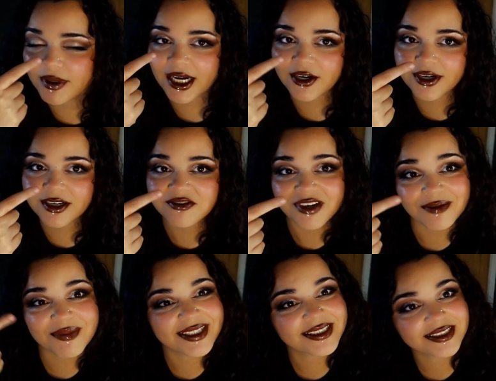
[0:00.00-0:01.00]
but I couldn't
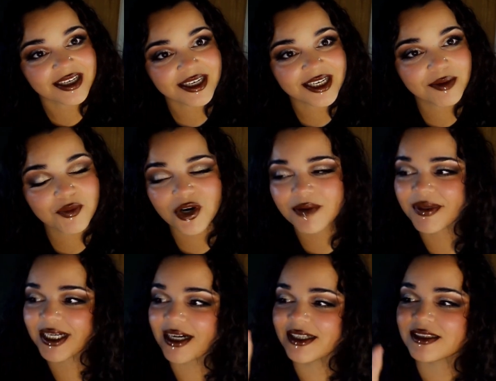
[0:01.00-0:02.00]
find my stud anymore
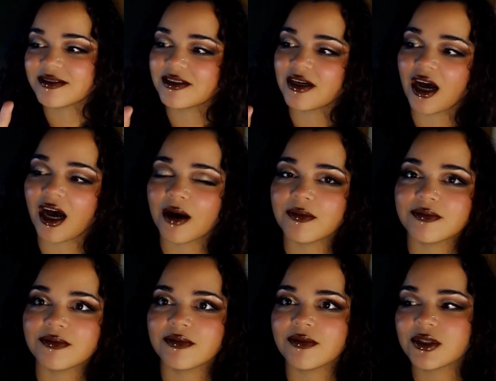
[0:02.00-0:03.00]
because
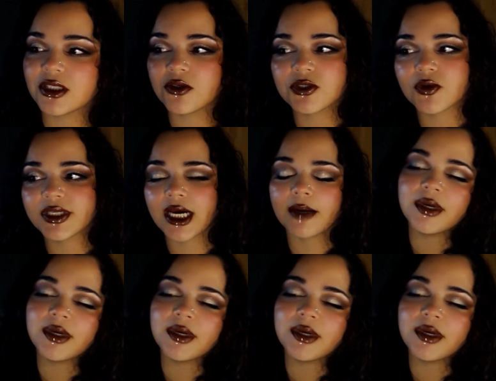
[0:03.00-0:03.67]
um, little story